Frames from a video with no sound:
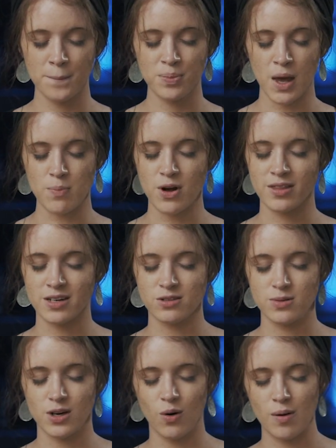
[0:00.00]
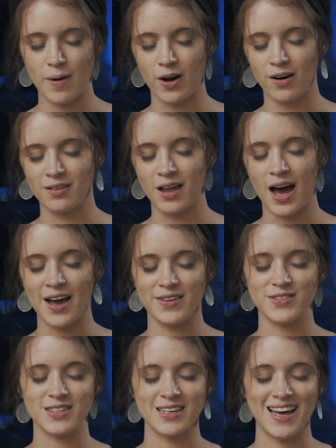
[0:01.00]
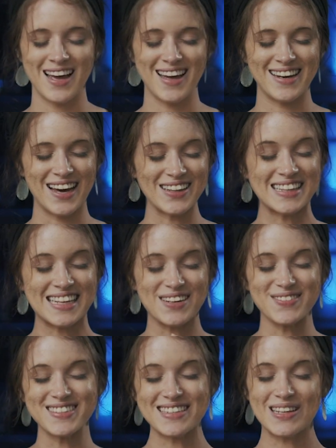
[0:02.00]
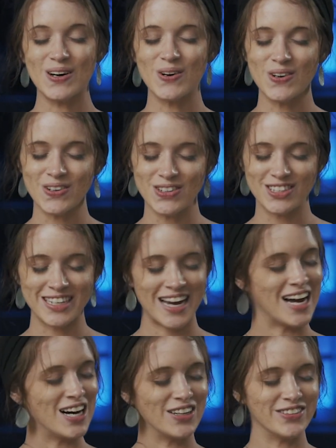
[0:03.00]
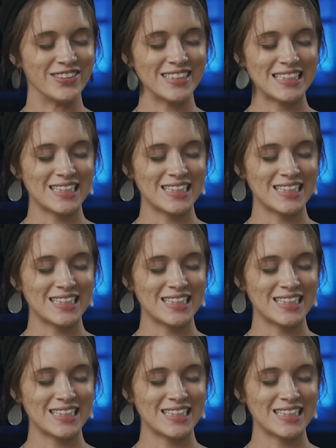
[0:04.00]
I pray that as we go about our lives, now that they have slowed down,